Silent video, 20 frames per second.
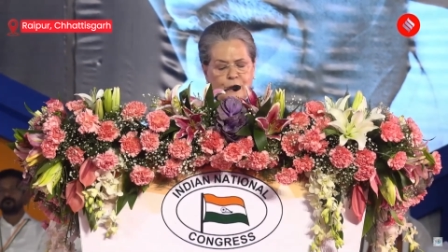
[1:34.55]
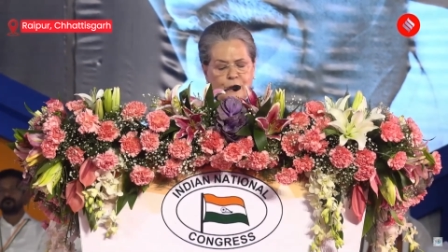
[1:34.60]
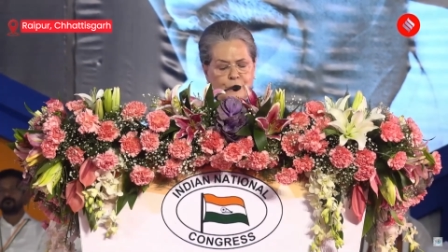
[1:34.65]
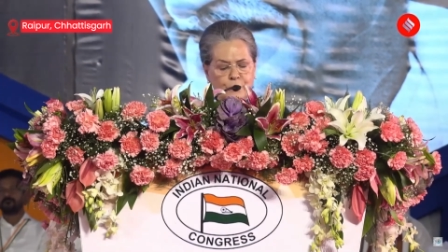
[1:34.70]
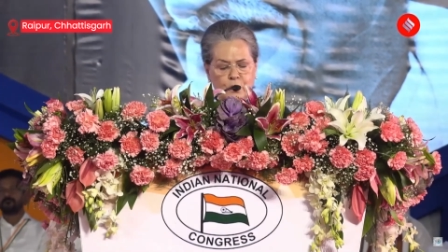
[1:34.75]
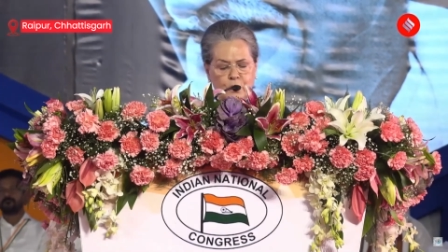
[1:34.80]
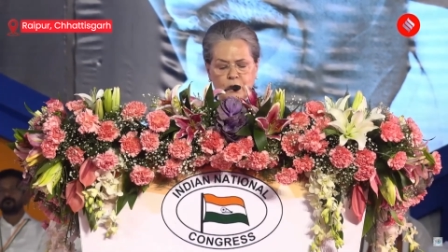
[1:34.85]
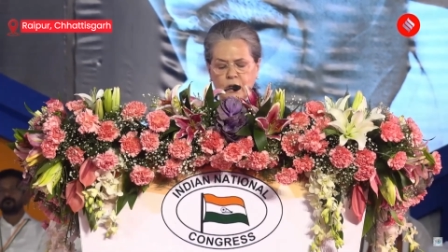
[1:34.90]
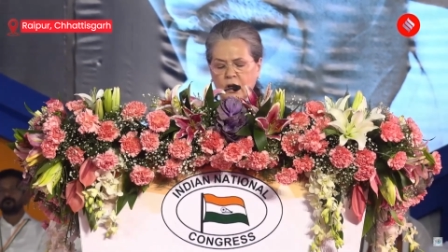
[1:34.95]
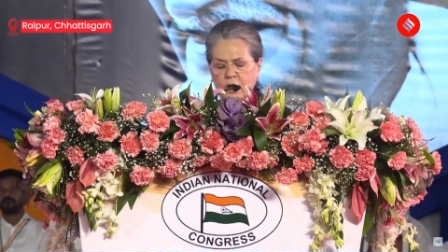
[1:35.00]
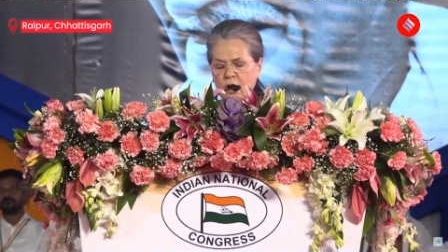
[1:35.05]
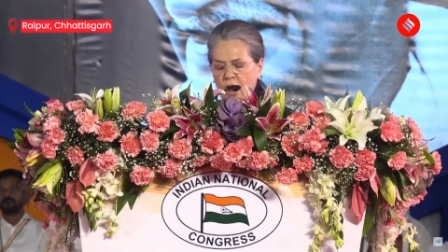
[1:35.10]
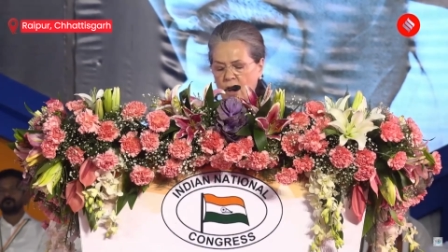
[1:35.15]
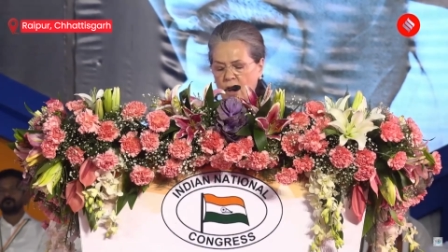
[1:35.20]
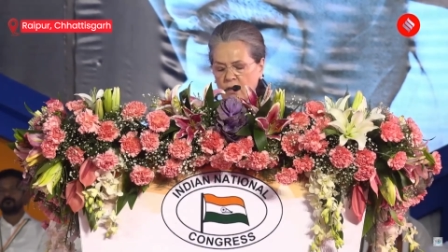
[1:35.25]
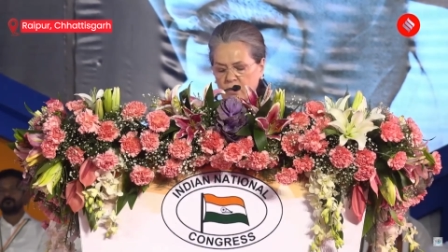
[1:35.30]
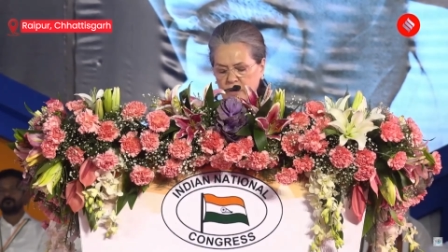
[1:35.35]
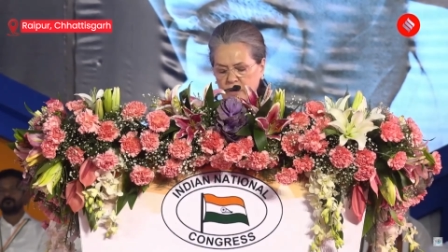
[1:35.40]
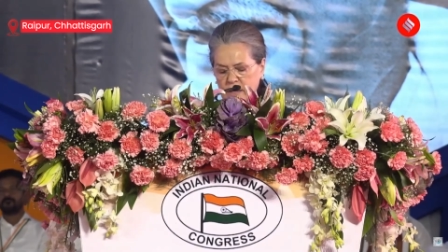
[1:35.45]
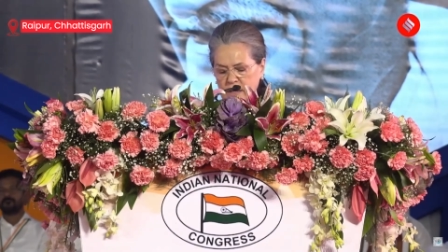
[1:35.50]
for the
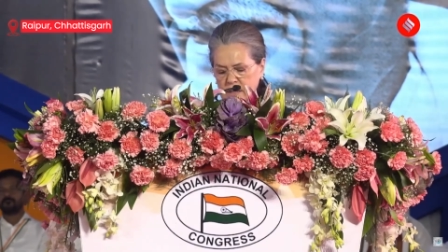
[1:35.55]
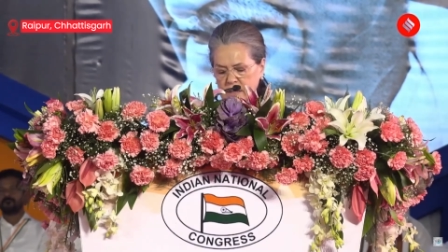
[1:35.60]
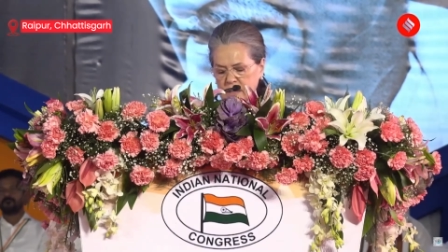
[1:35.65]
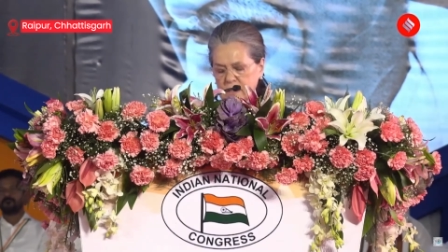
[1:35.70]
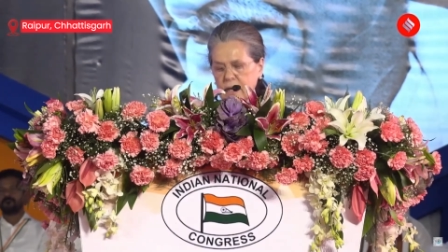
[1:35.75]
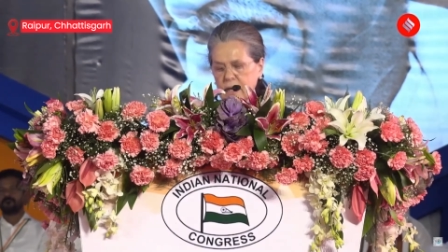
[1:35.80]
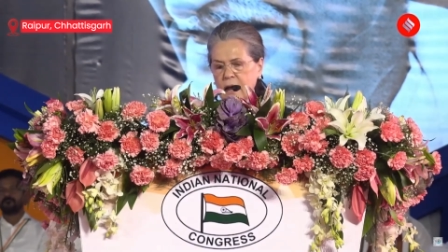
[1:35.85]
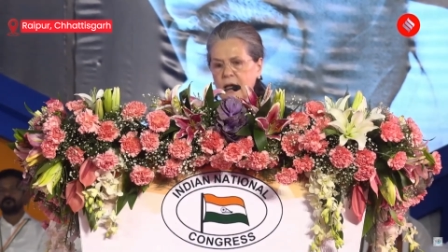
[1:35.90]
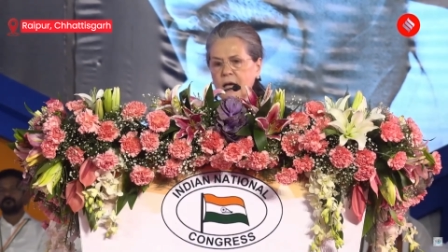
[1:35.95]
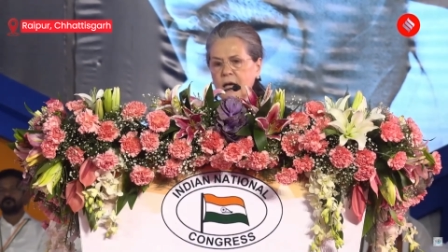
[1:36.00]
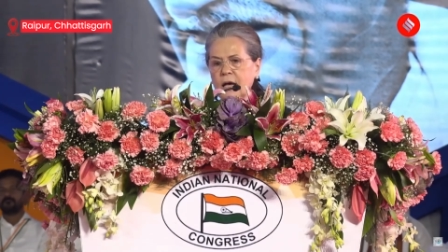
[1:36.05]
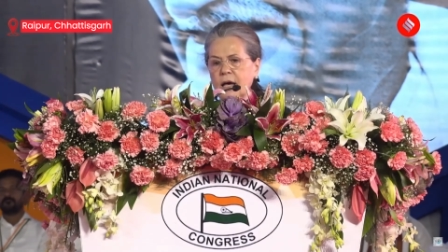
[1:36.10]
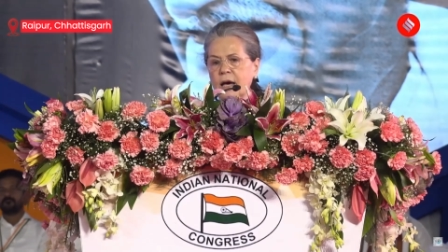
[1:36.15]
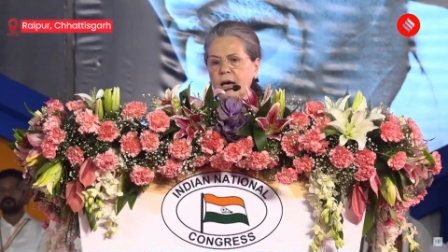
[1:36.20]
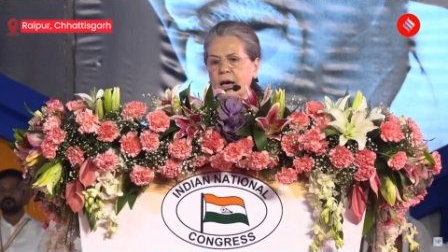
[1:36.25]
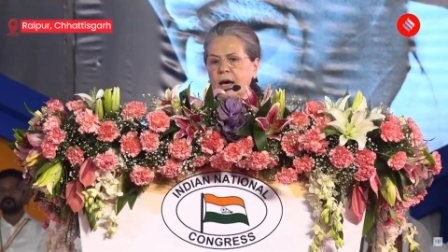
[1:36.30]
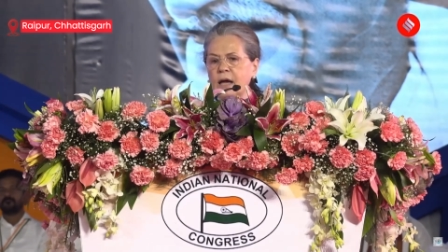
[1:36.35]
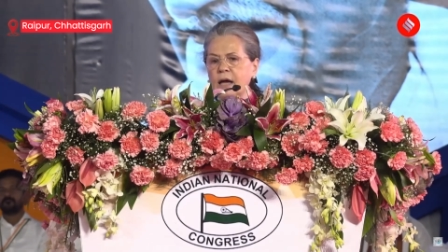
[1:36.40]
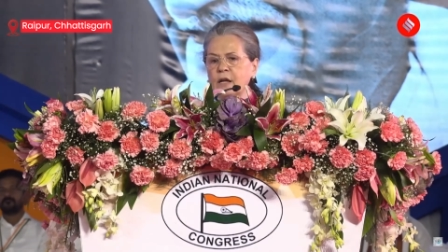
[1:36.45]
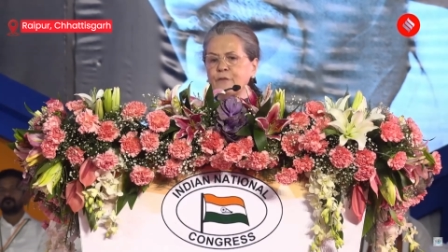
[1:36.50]
Congress
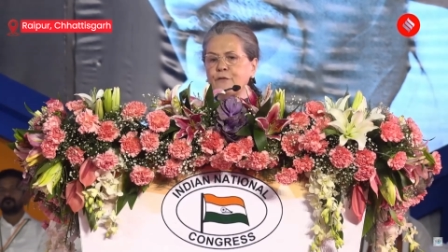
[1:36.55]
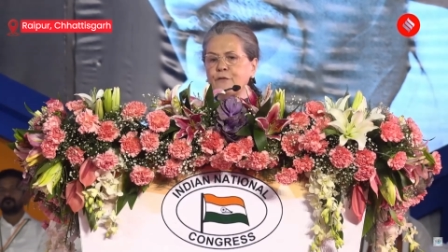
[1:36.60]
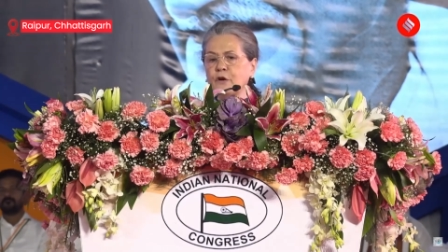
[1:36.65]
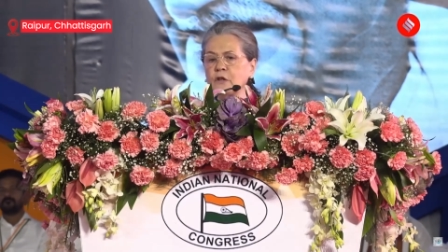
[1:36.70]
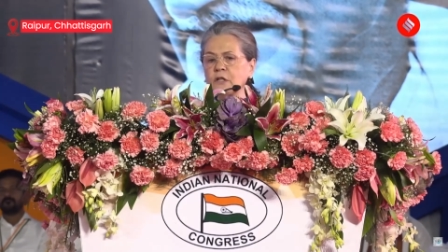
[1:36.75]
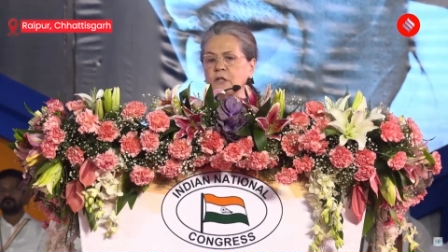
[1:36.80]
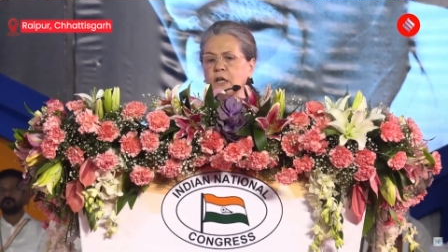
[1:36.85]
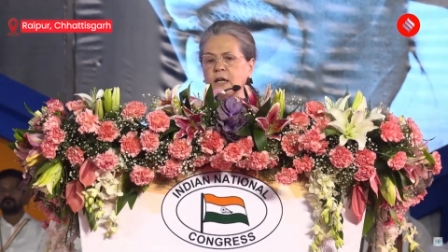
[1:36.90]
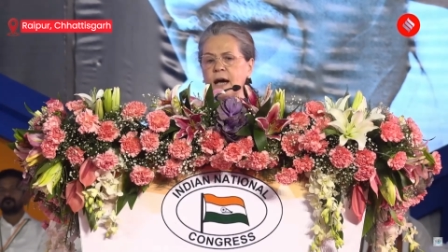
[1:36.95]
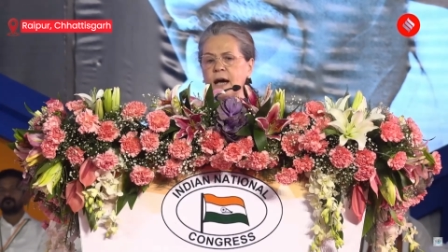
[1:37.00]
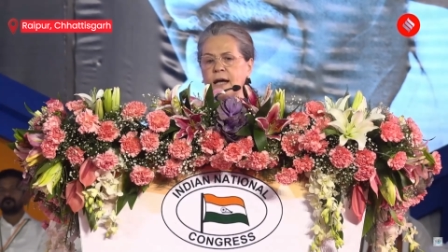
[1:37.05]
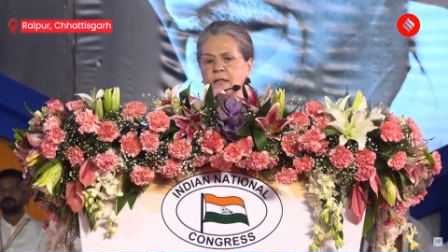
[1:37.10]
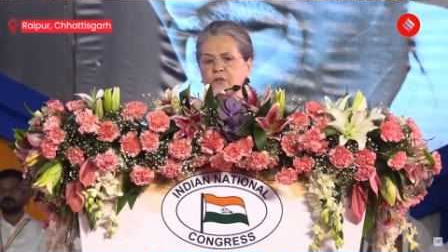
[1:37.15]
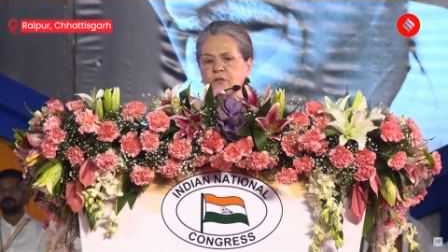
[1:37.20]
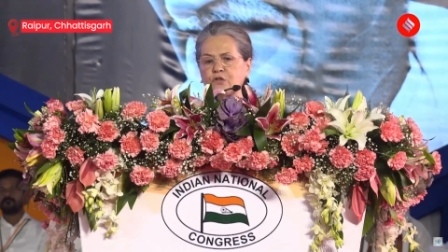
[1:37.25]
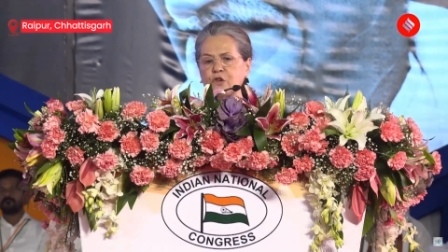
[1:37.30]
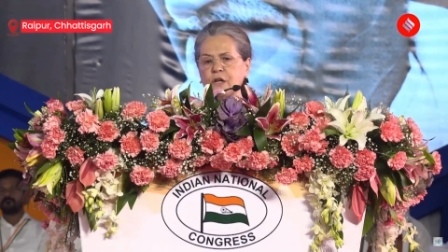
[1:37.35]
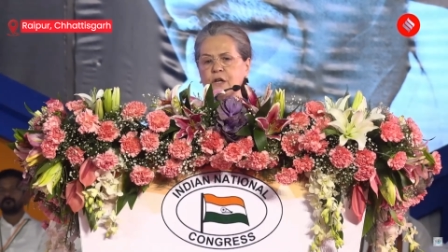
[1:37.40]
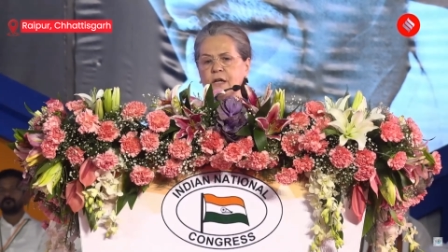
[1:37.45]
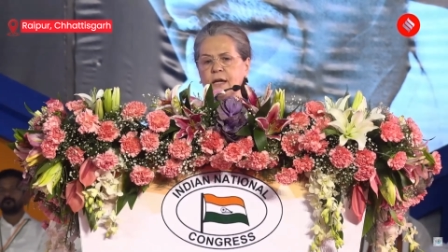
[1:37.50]
and for the
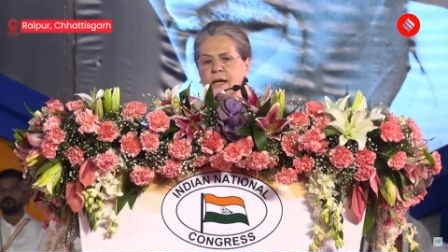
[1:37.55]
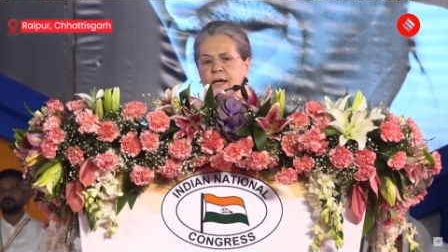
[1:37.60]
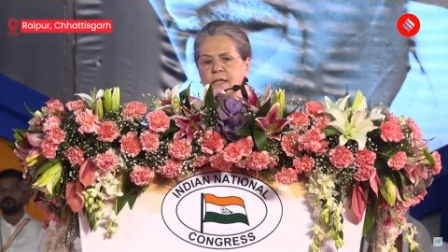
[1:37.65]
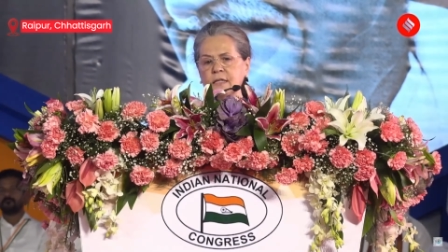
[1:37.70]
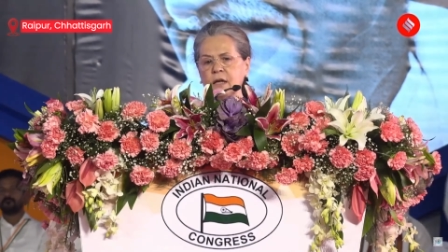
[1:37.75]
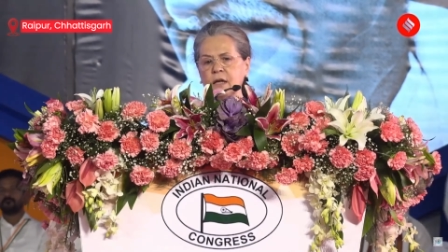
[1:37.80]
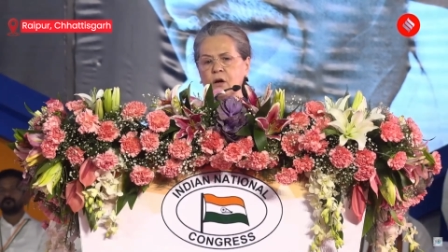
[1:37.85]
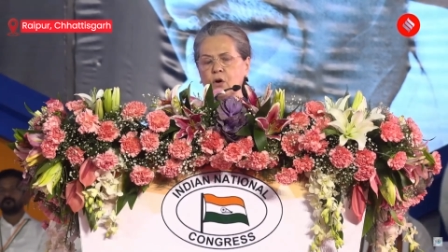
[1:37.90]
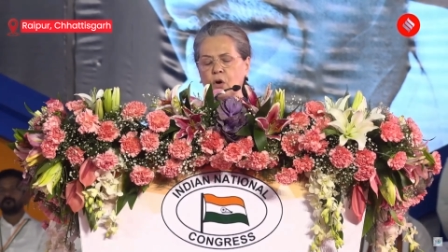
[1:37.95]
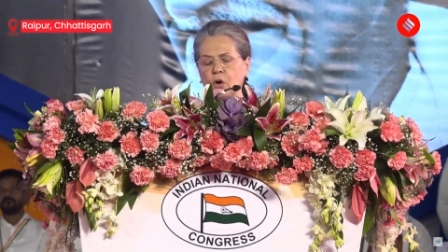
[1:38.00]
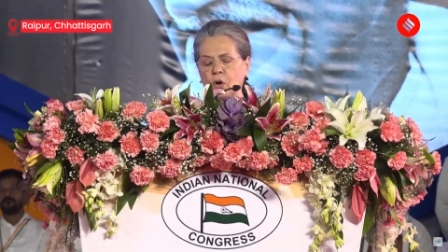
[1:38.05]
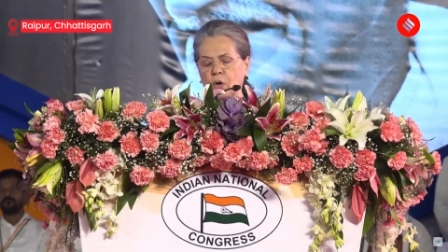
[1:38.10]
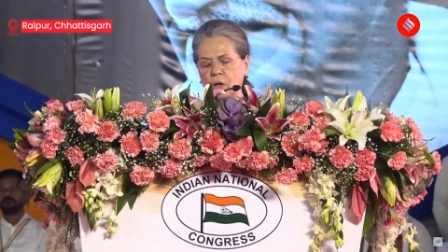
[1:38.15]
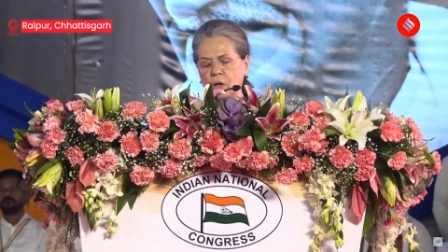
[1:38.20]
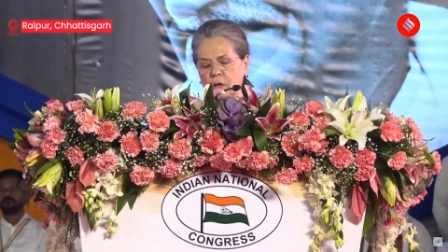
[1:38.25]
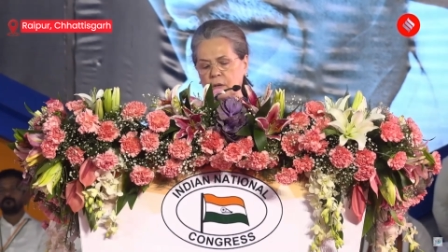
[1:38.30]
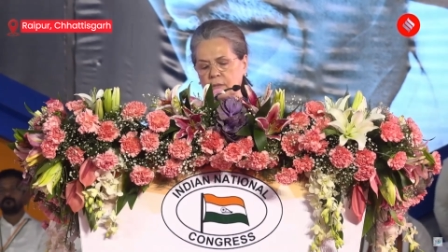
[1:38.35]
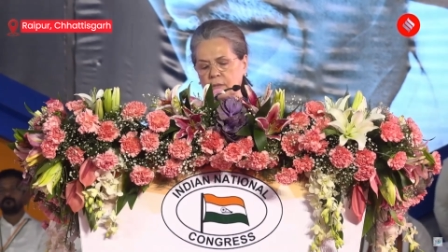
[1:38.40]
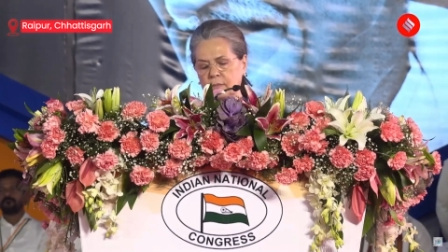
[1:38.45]
country as a whole.